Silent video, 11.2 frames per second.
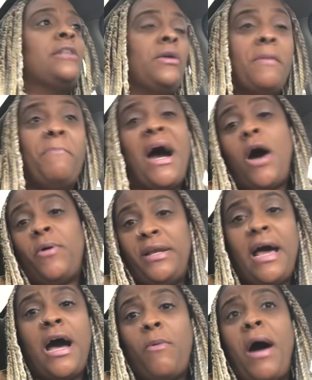only
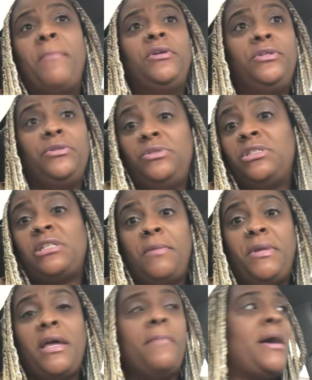bowing down I'm gonna do to
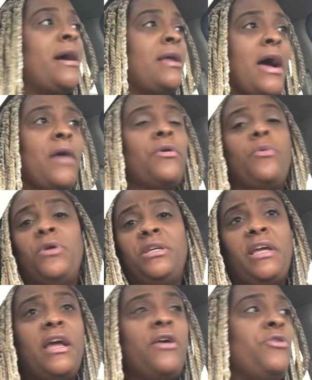some damn body. I don't know what
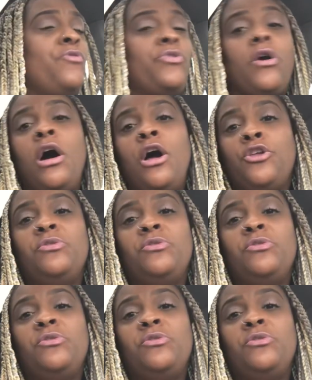the hell you thought.